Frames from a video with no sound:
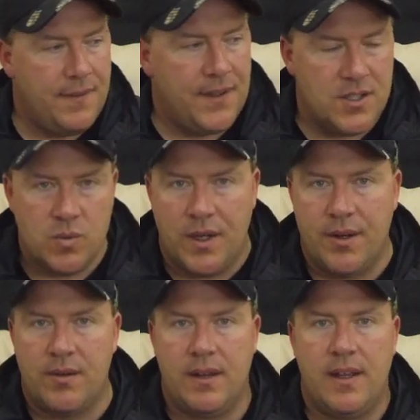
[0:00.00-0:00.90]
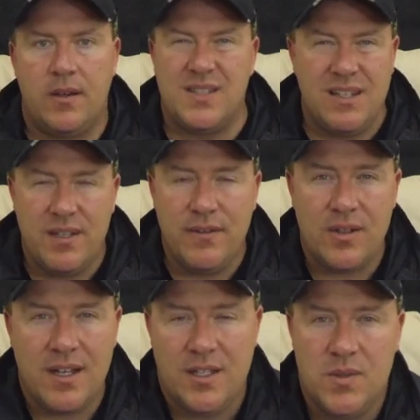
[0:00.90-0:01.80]
and they just wear it around the house. Even if you're
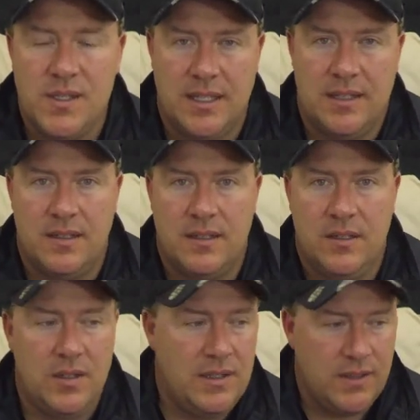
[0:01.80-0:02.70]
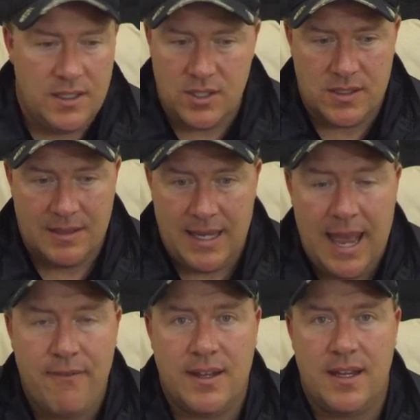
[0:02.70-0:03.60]
not using it, you know, even just
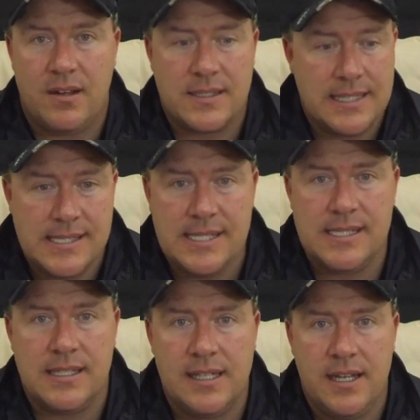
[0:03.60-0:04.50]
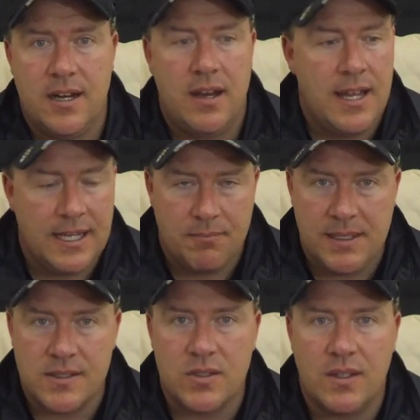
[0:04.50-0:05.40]
have it there. It's consistently there. It
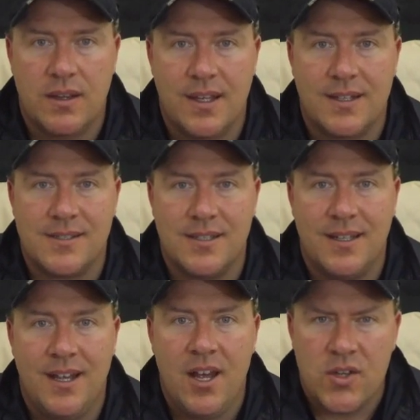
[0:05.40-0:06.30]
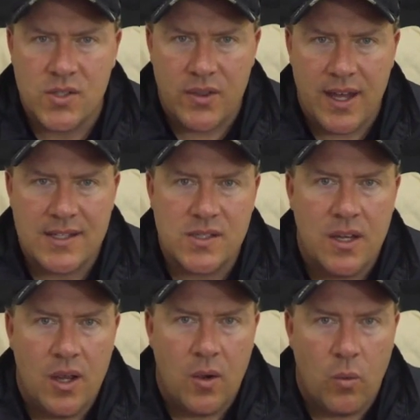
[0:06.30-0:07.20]
means good things. So that's
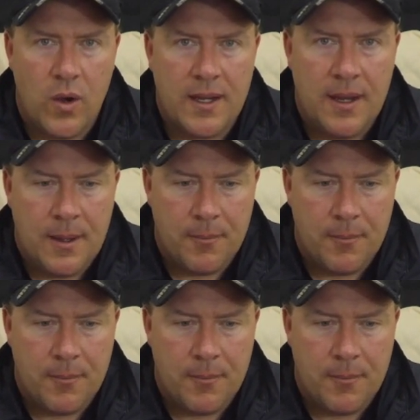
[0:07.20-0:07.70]
one